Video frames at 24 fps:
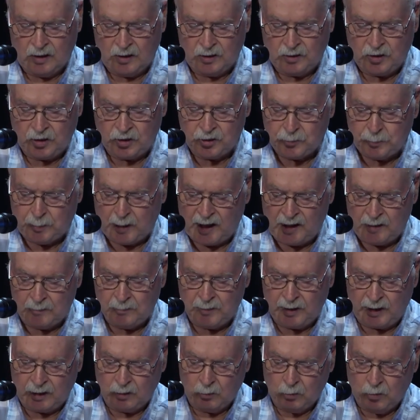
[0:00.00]
Despite
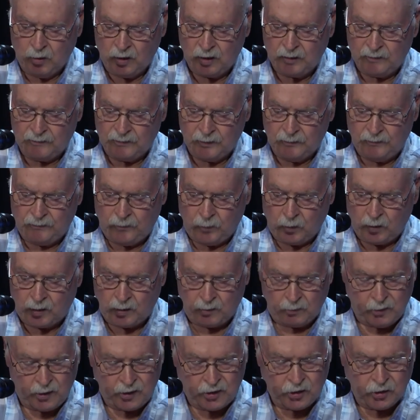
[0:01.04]
being one of the 4
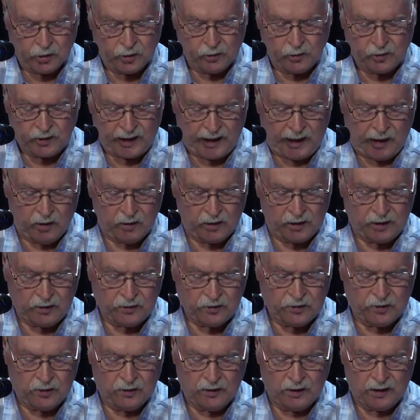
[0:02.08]
original
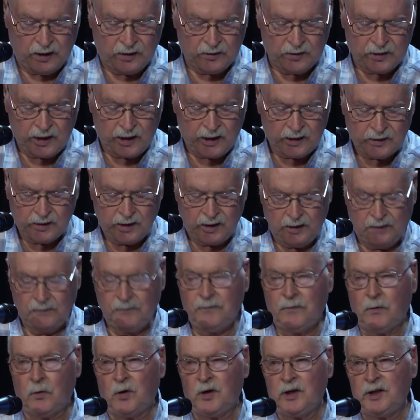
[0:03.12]
counties in the
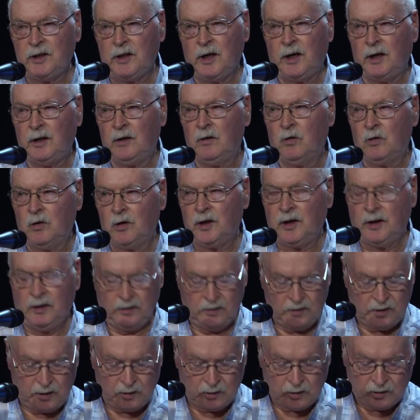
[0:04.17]
1848 Oregon
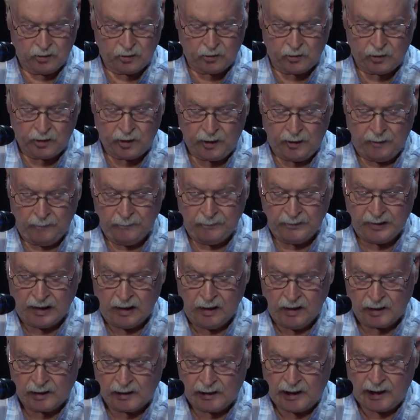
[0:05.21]
Territory,
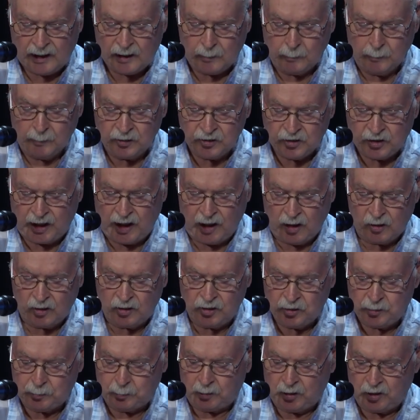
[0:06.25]
Clackamas
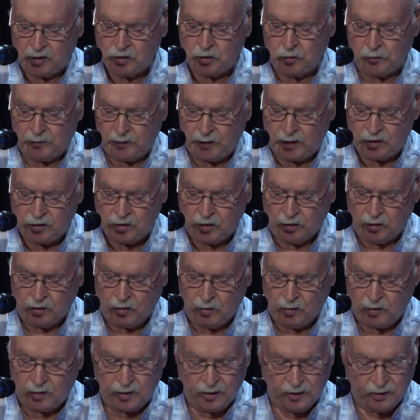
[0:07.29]
County's preservation
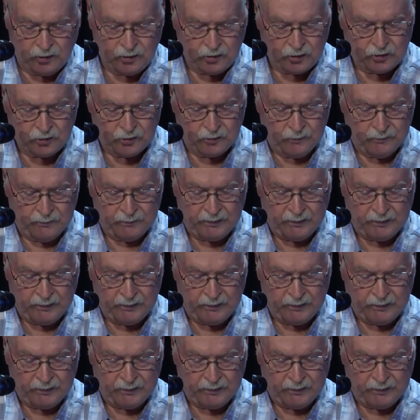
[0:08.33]
ordinance